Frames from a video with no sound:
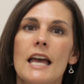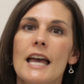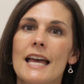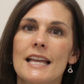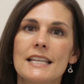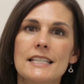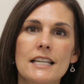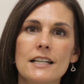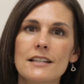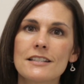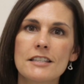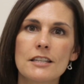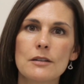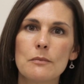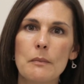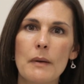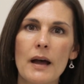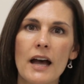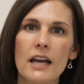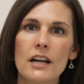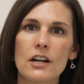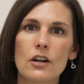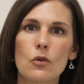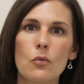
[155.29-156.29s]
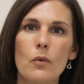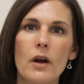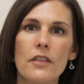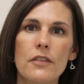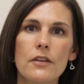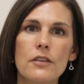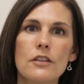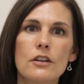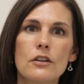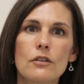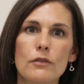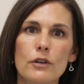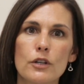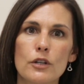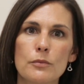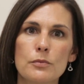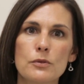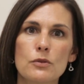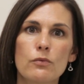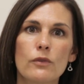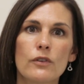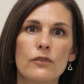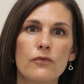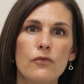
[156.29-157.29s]
It doesn't matter whether the
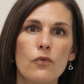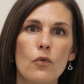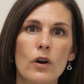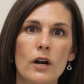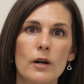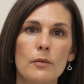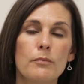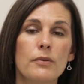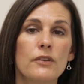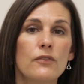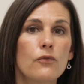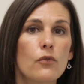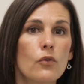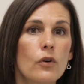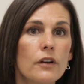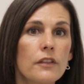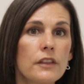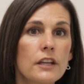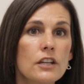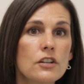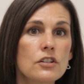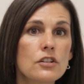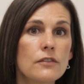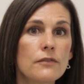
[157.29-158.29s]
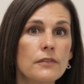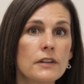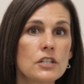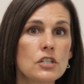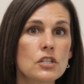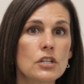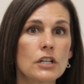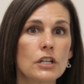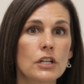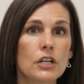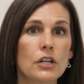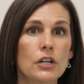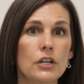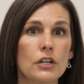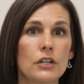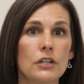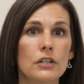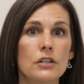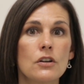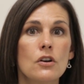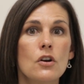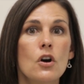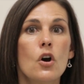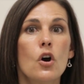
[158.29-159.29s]
groups were formed before the intervention
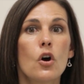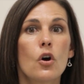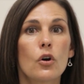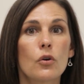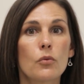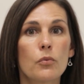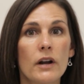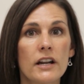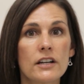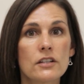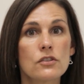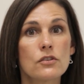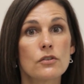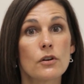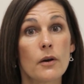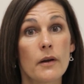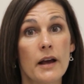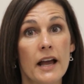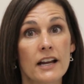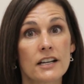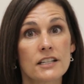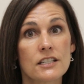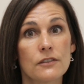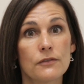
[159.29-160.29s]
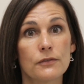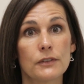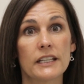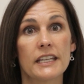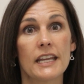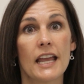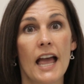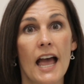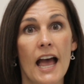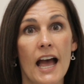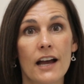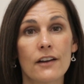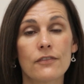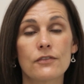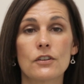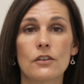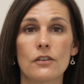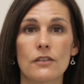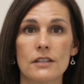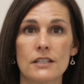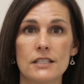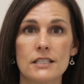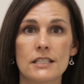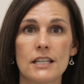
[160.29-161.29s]
occurred or retroactively
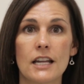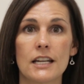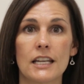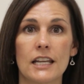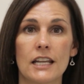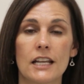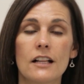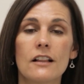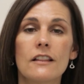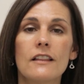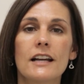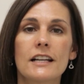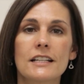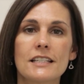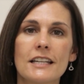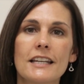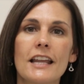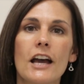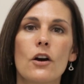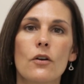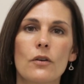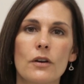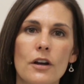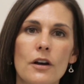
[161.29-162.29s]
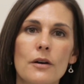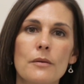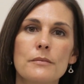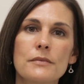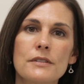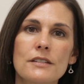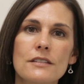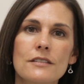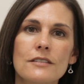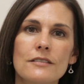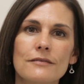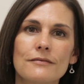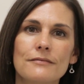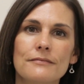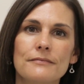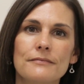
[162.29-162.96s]
after the study collected outcomes.